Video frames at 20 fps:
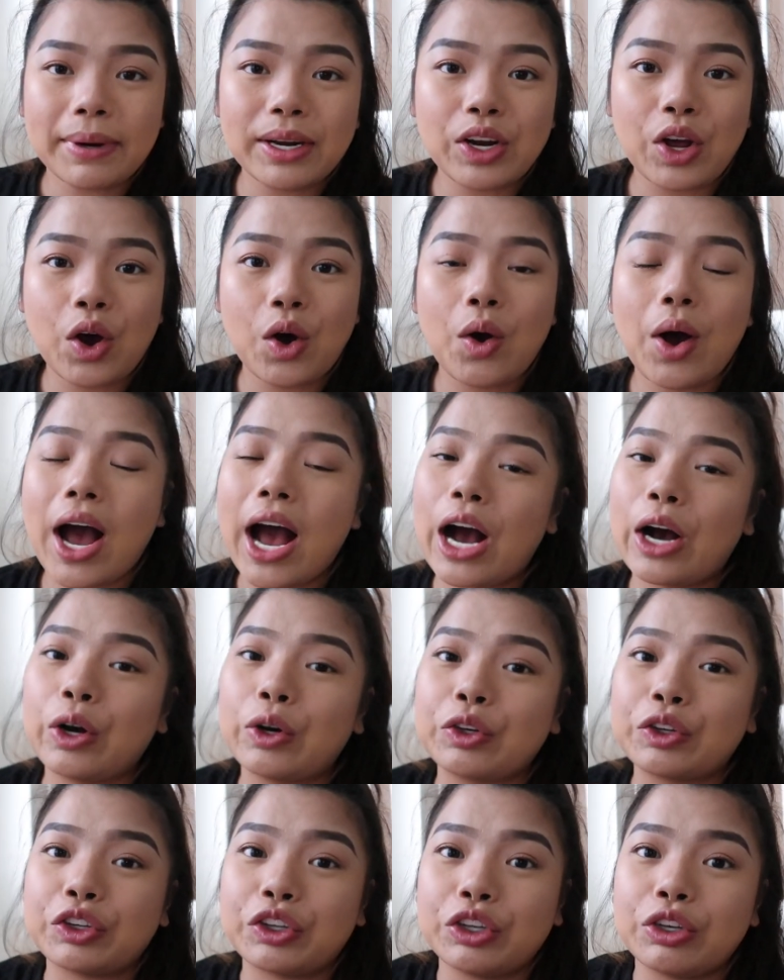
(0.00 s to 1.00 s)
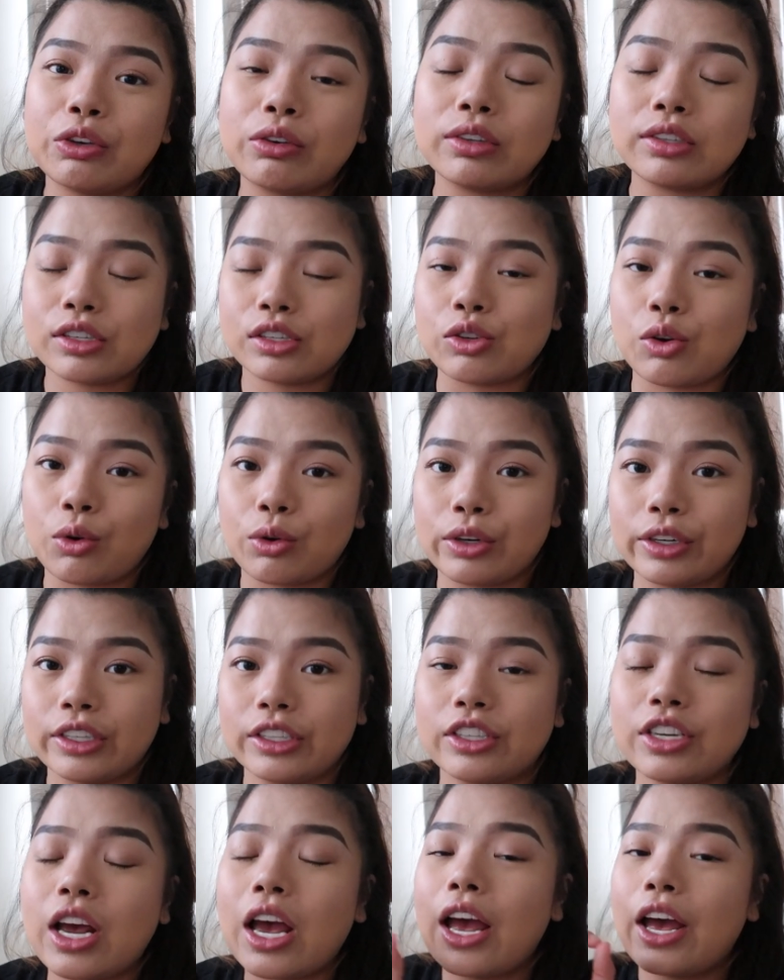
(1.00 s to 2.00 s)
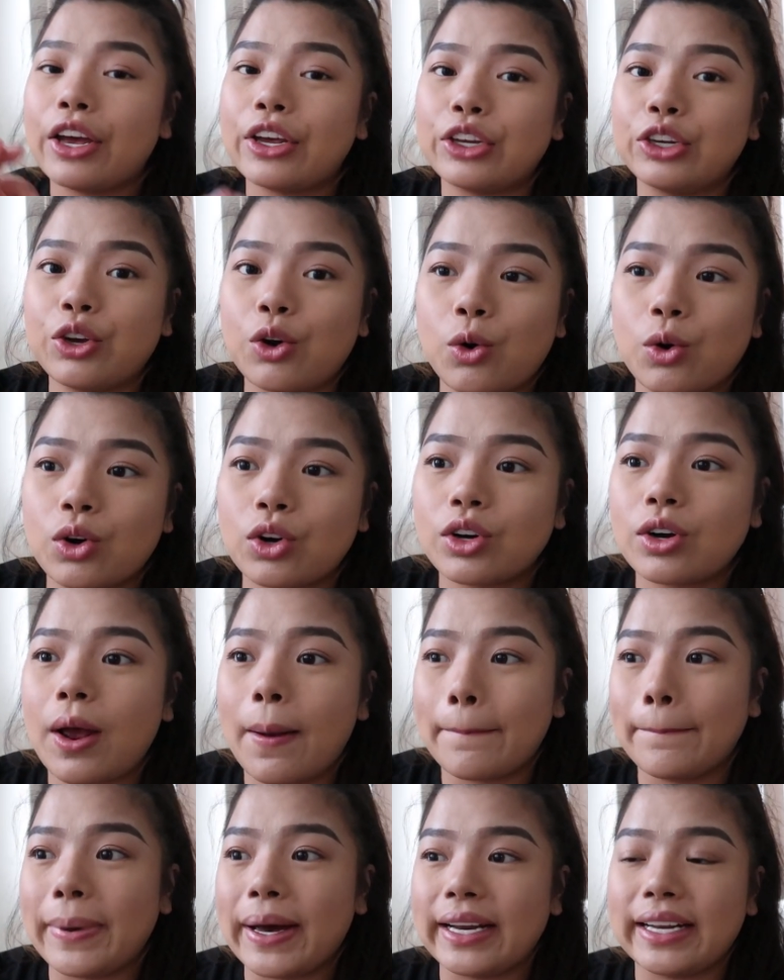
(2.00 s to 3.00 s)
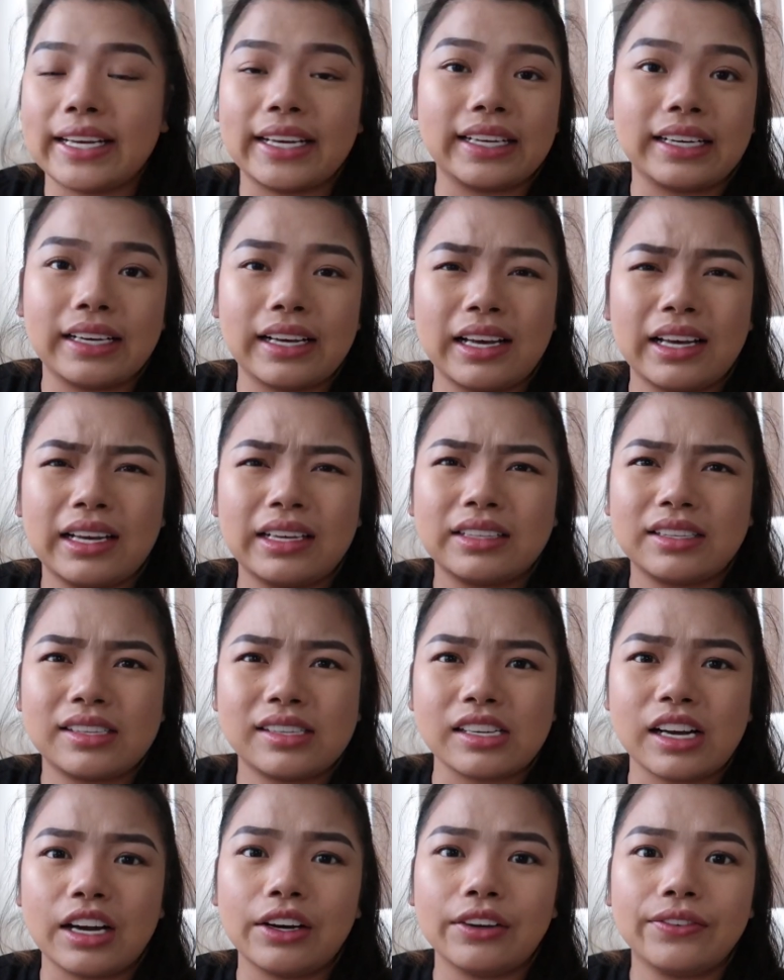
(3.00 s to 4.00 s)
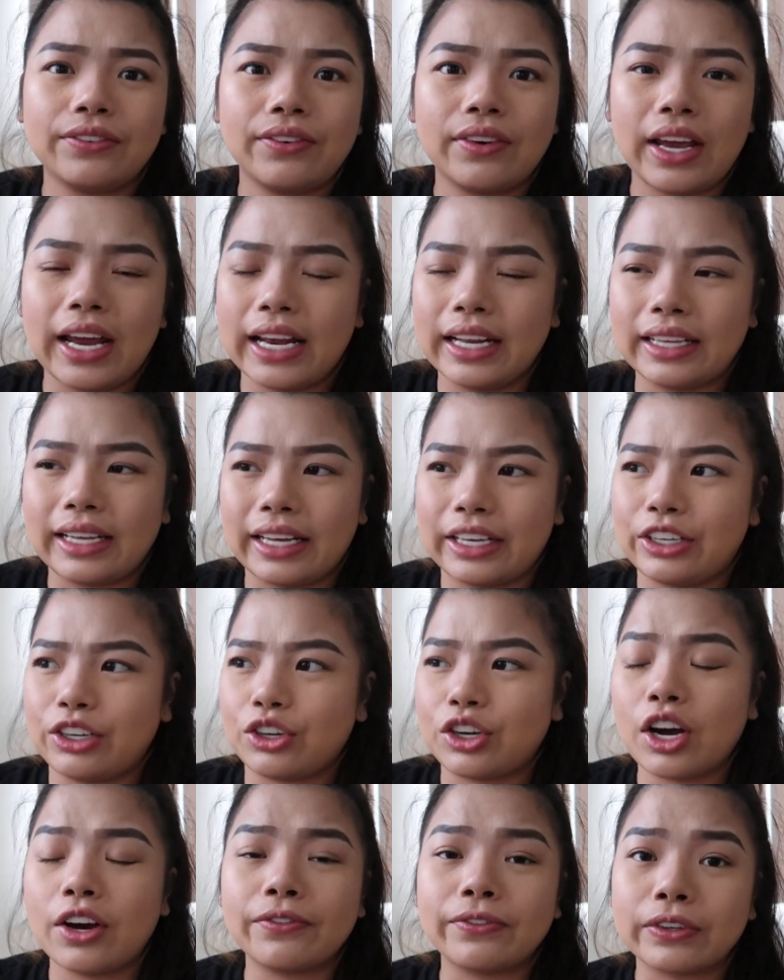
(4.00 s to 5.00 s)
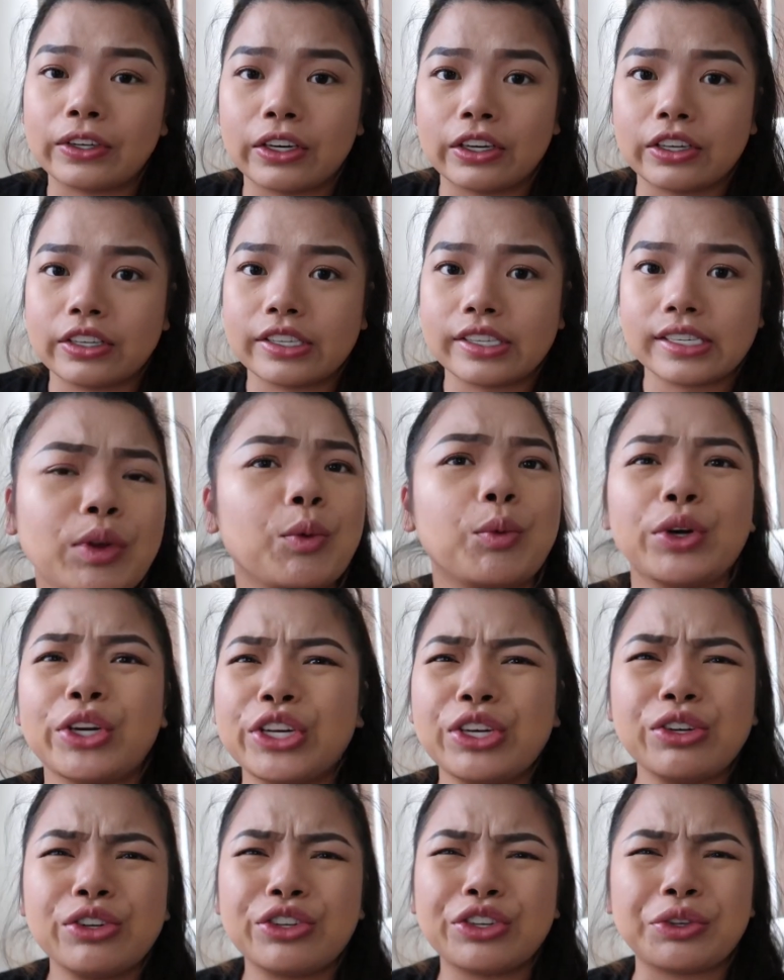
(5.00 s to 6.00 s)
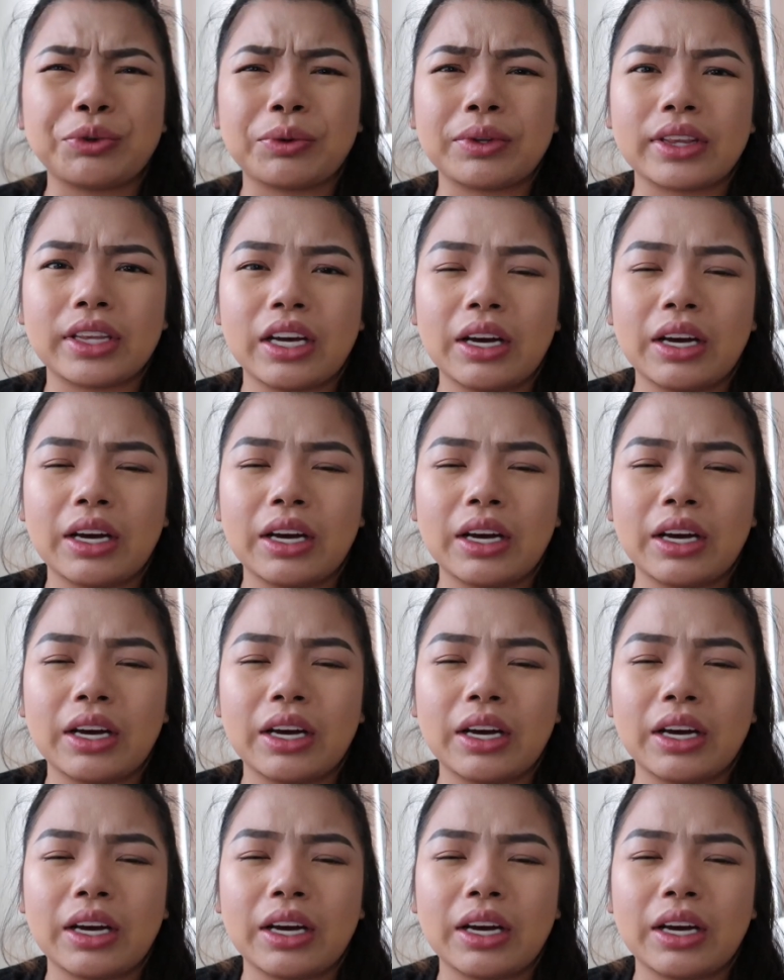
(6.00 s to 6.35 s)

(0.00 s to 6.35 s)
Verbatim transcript: know how you storage your bedding stuff and like your comforters. What do you do with